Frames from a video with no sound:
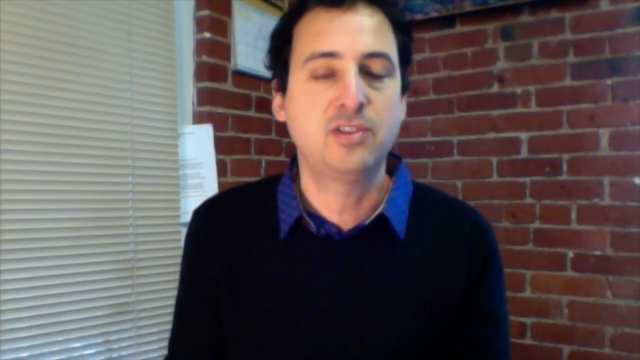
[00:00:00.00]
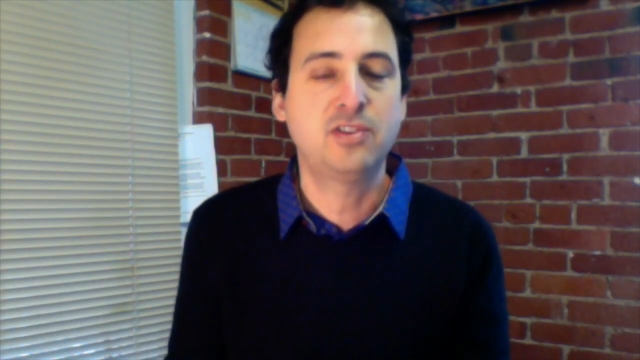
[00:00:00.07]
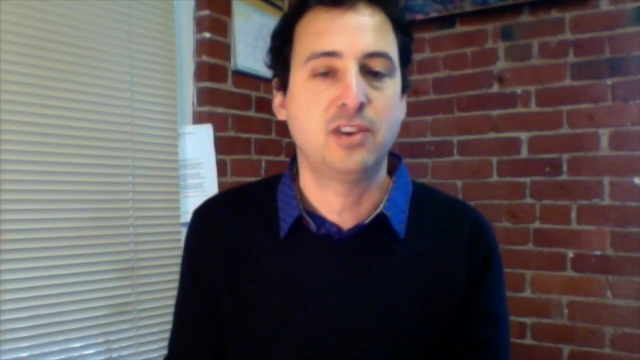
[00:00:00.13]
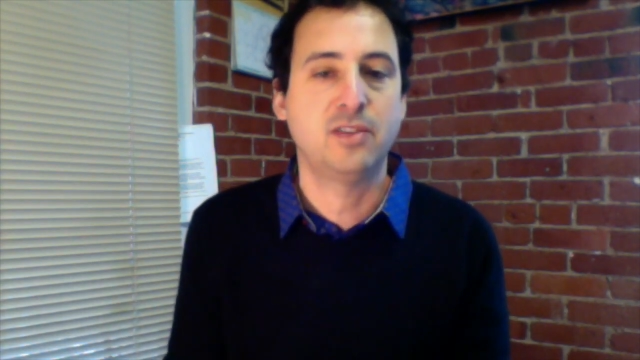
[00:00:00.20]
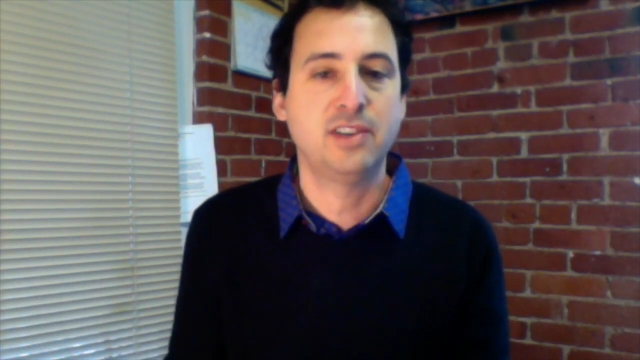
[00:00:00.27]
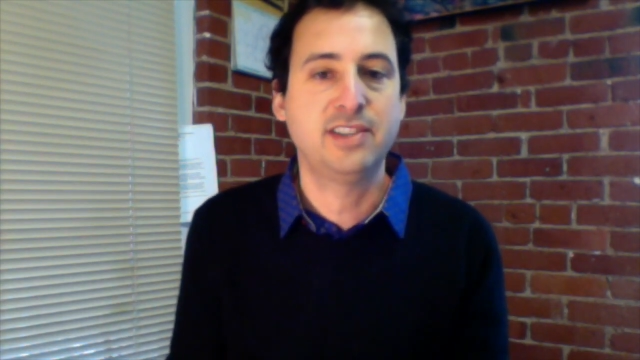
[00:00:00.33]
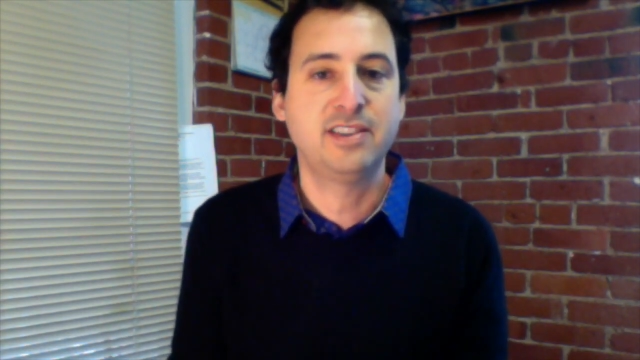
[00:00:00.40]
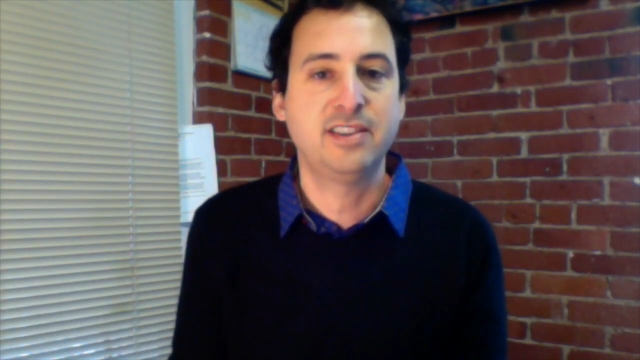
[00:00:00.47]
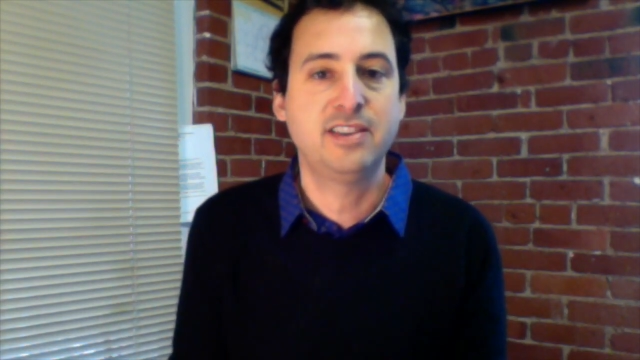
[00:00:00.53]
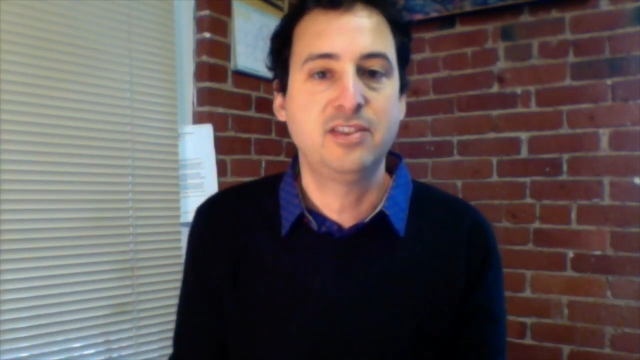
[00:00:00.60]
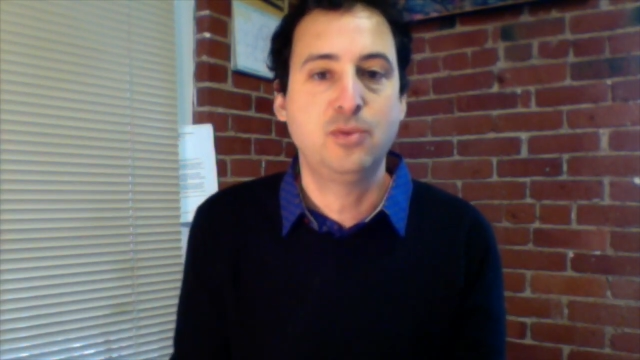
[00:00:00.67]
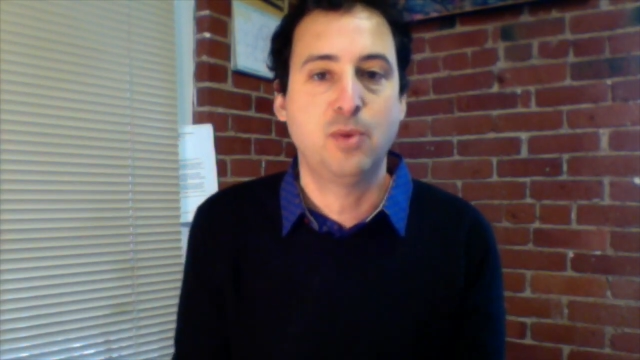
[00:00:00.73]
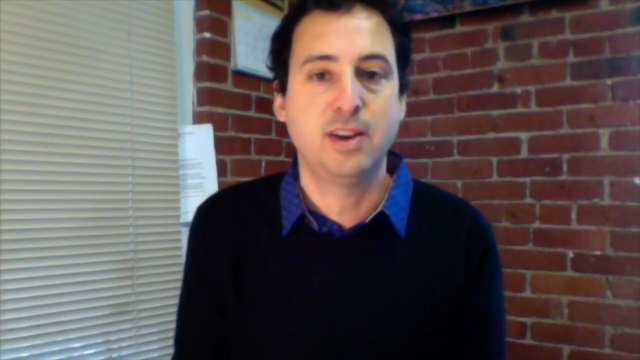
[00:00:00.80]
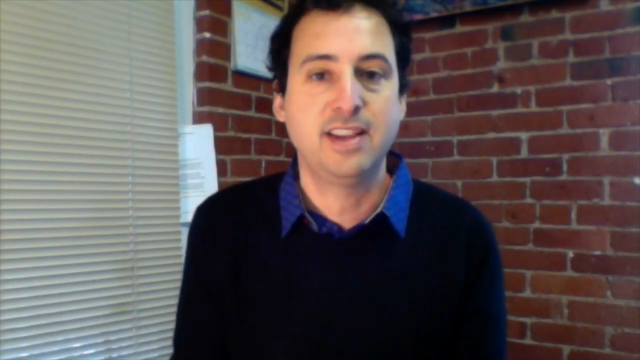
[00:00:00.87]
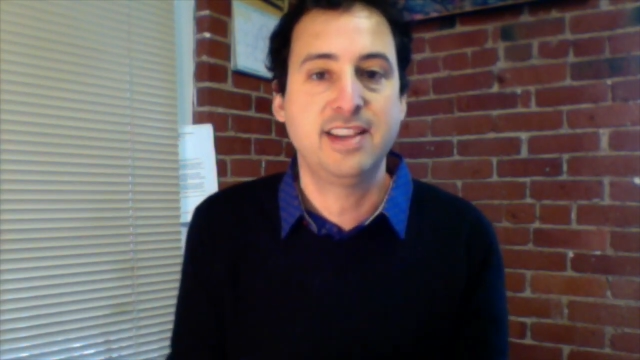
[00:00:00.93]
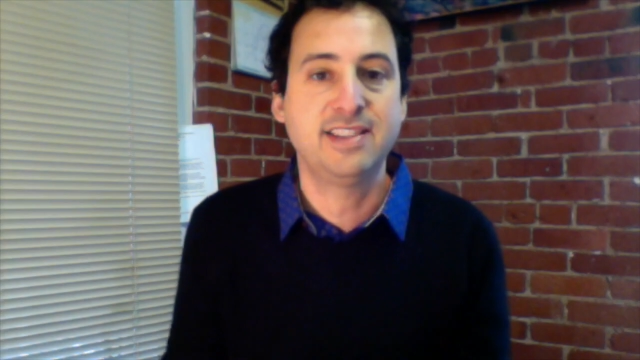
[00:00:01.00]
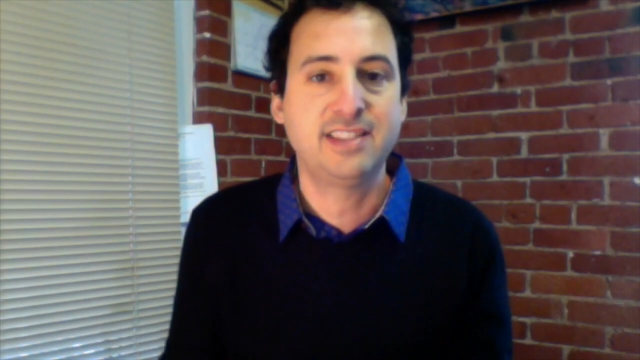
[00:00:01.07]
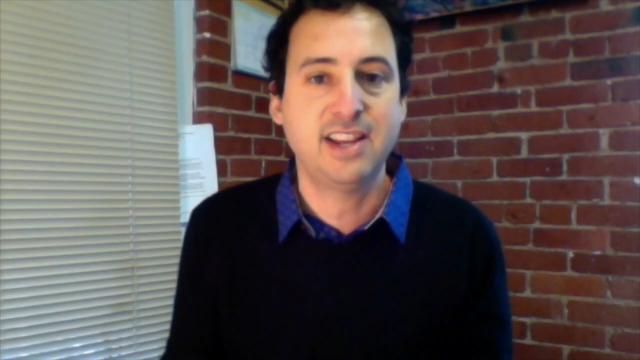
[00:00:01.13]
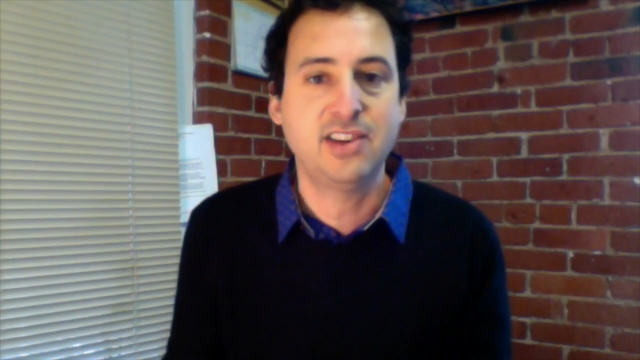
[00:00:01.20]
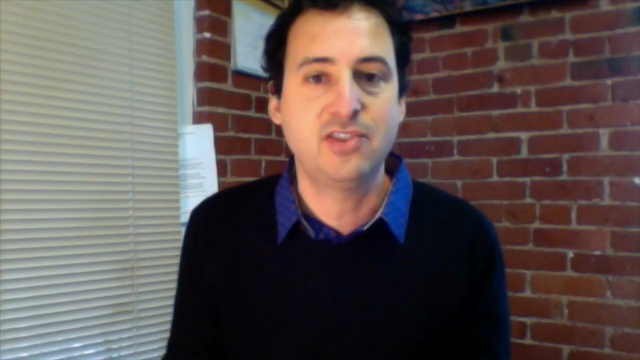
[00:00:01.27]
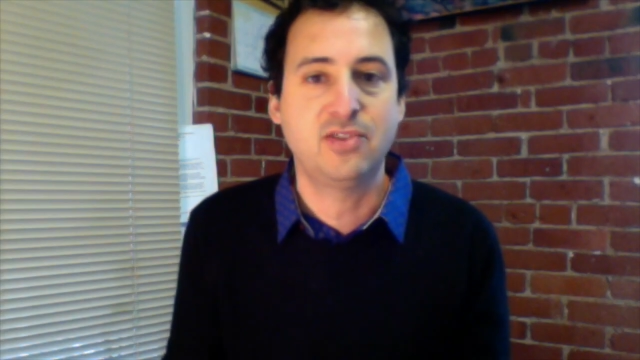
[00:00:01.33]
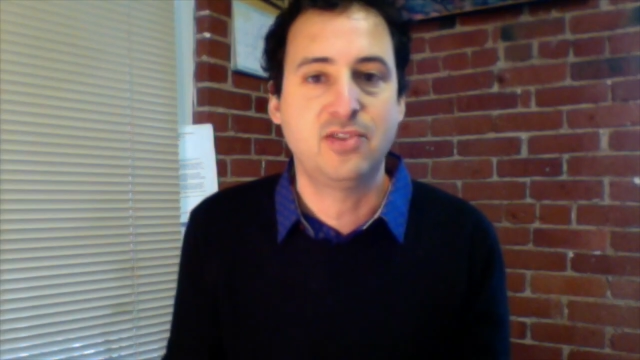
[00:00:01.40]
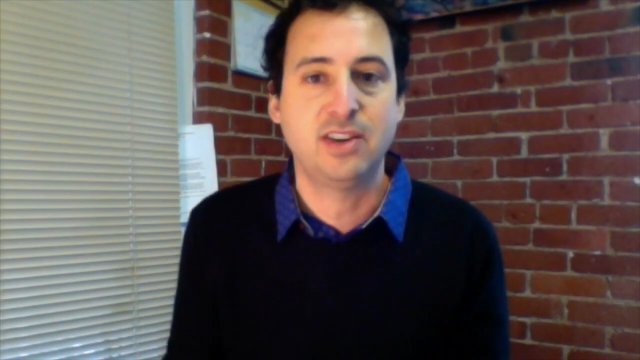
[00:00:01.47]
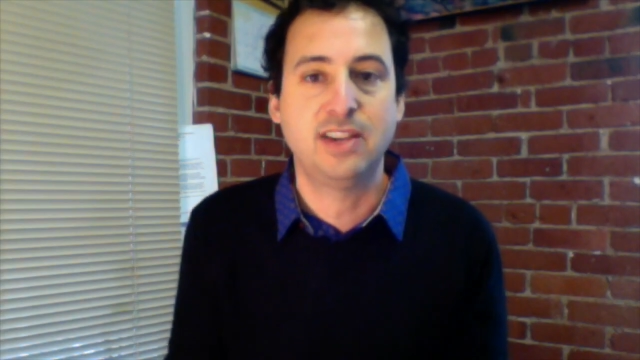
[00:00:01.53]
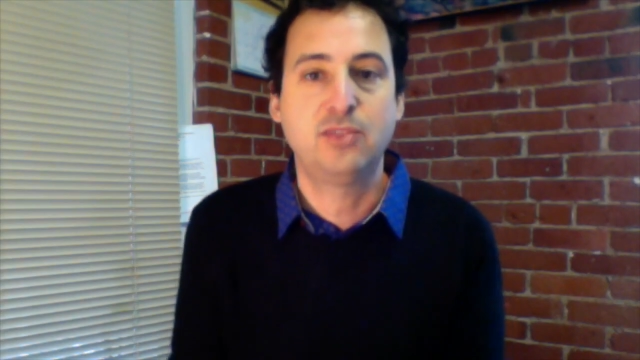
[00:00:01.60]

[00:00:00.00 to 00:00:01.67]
service in the 20th century.